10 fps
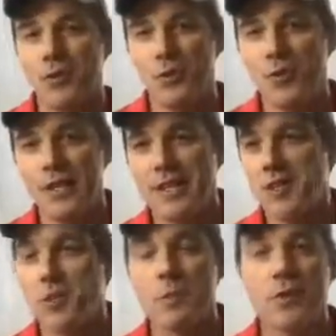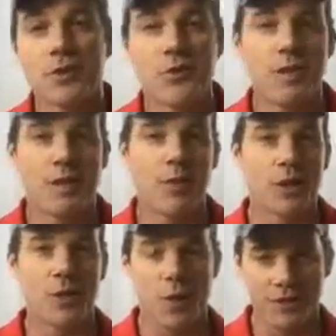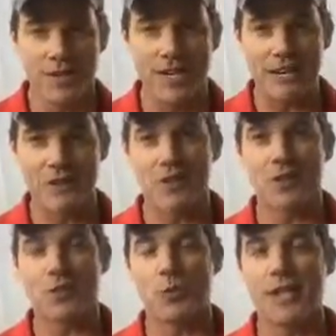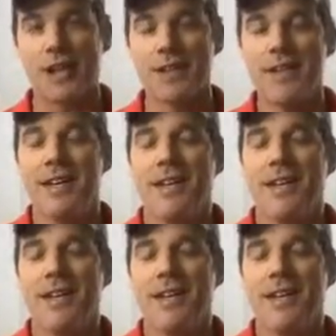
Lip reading: to the swimmers who did one-to-one sessions this weekend.